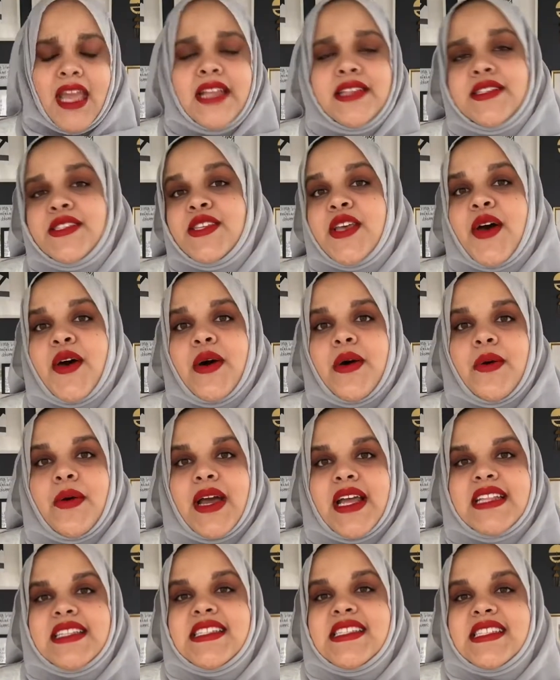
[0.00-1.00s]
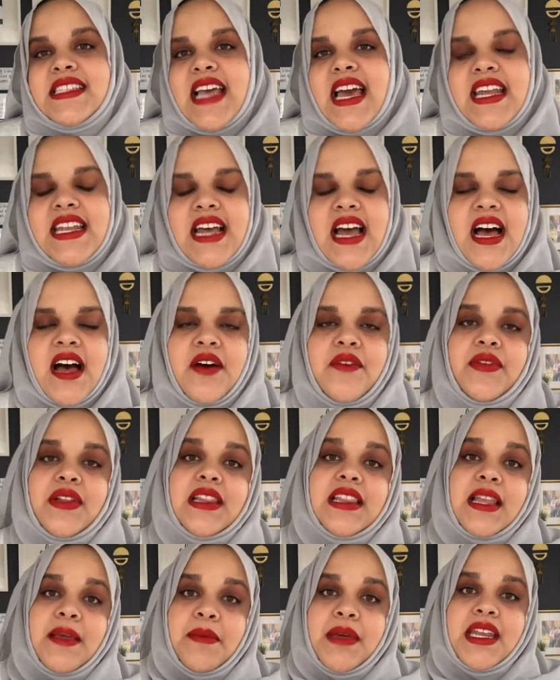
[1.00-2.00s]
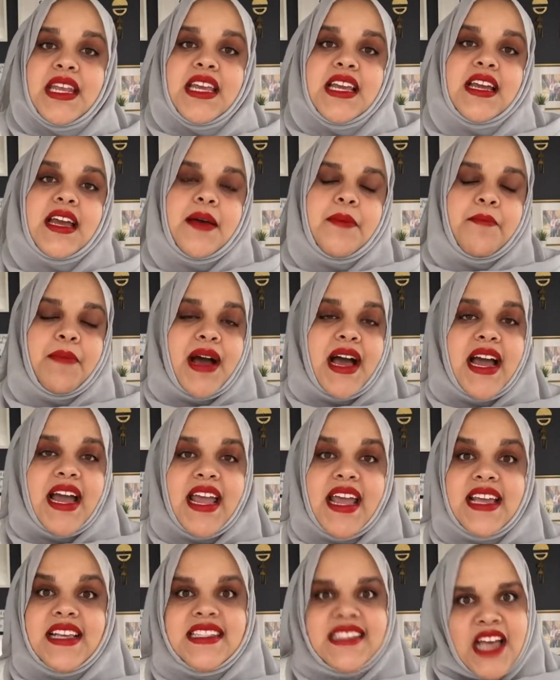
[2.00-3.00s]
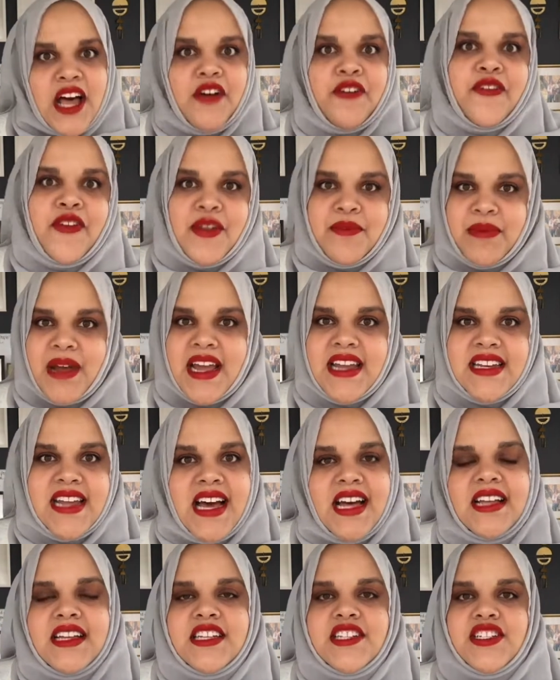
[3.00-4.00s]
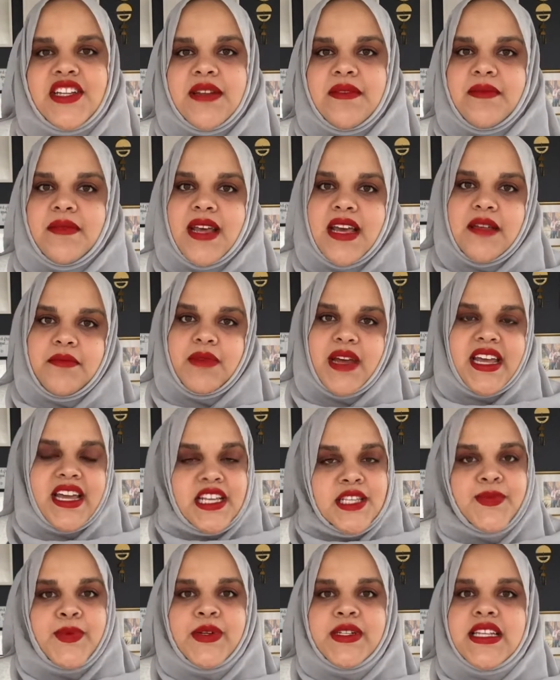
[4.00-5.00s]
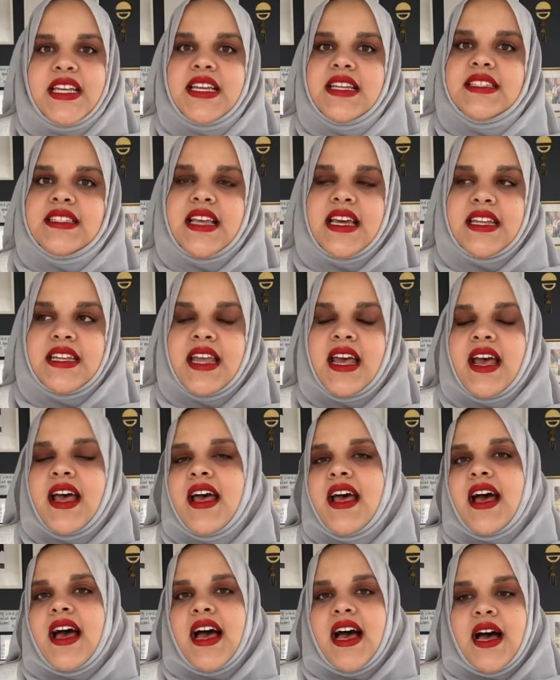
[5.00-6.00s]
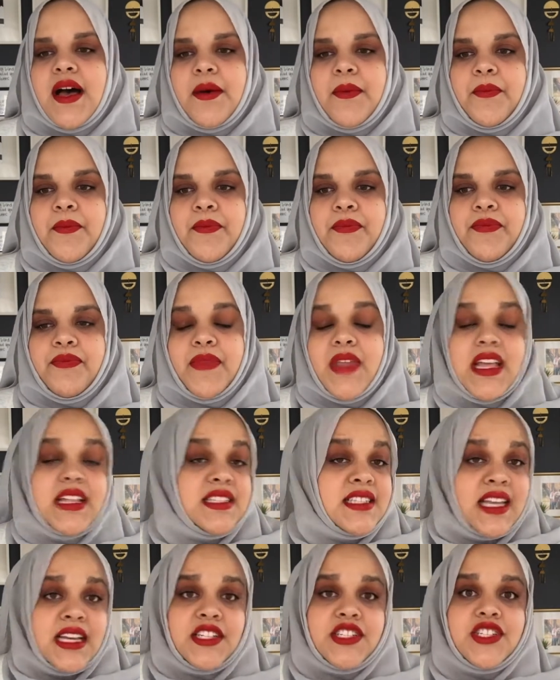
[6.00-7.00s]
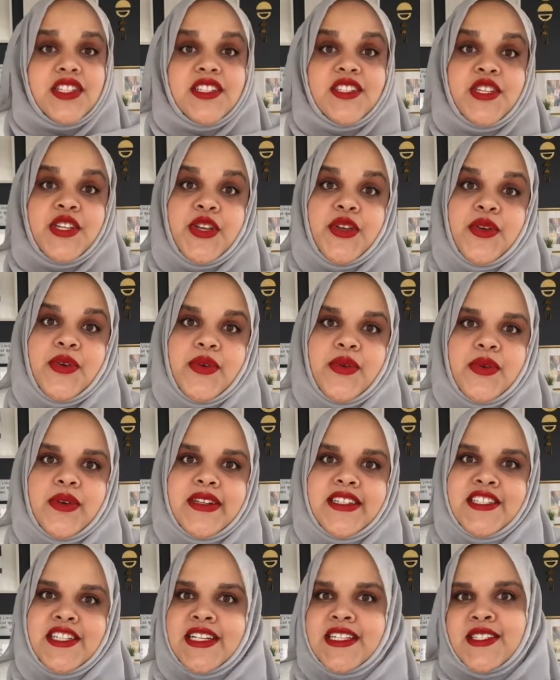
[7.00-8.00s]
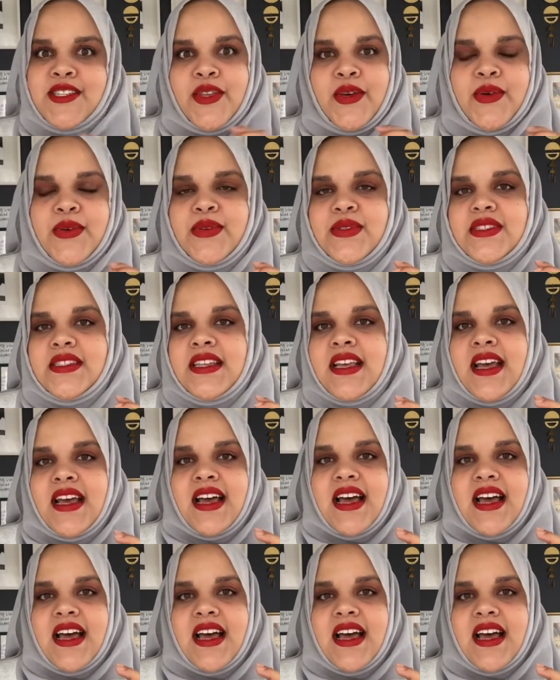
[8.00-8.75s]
And so instead of limiting myself and my knowledge and my expertise and such to just those